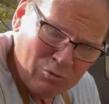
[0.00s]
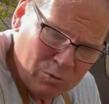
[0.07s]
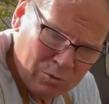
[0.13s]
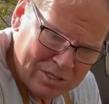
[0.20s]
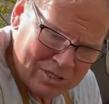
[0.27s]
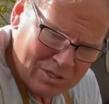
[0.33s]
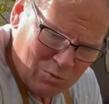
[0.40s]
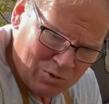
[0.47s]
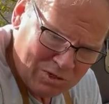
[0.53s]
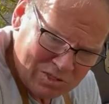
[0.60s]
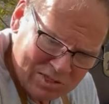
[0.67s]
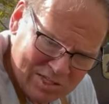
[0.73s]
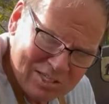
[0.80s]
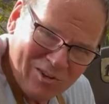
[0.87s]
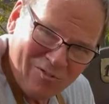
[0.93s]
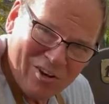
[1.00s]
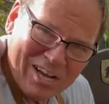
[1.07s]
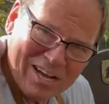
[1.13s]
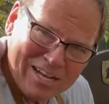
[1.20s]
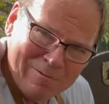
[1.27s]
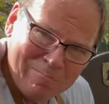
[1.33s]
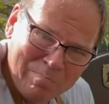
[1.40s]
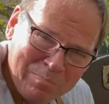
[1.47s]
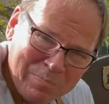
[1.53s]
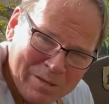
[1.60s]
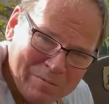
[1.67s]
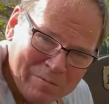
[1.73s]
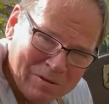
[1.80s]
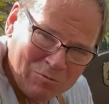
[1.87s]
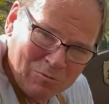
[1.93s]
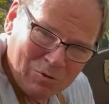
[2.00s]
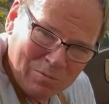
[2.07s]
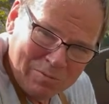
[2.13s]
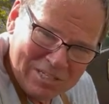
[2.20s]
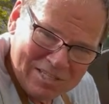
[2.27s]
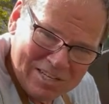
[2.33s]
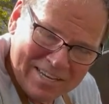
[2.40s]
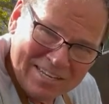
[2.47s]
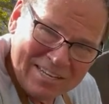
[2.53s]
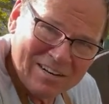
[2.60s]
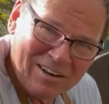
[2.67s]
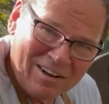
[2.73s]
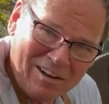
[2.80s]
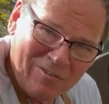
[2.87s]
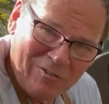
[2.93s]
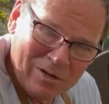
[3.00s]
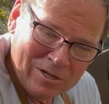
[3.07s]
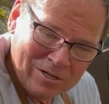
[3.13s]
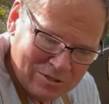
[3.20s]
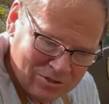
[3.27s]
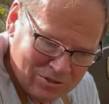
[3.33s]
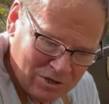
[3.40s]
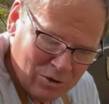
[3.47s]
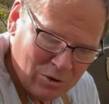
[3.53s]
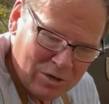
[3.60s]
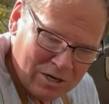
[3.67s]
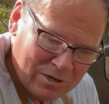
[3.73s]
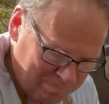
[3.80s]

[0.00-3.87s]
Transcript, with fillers: When we get to 165, we'll be taking it off. So uh,